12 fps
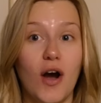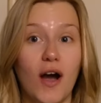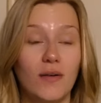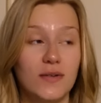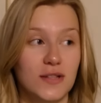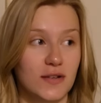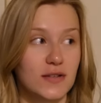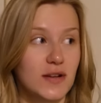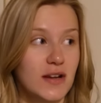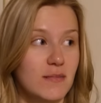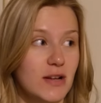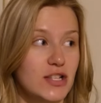I was also
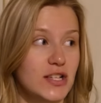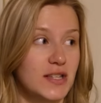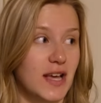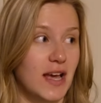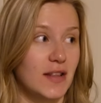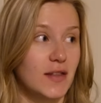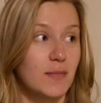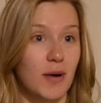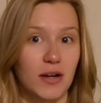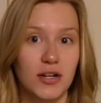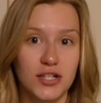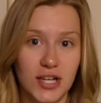going to mention that the
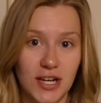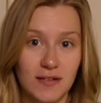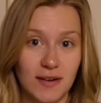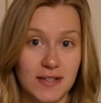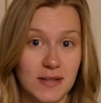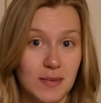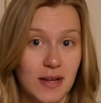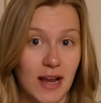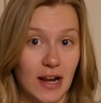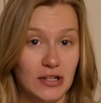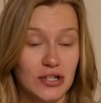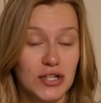butter chicken recipe
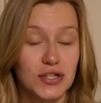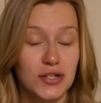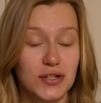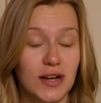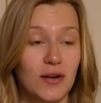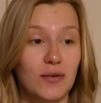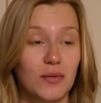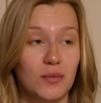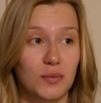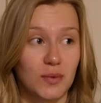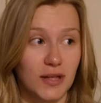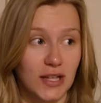actually turned out
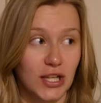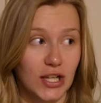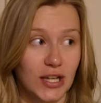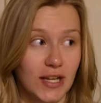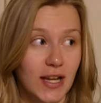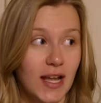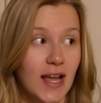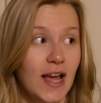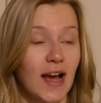really good.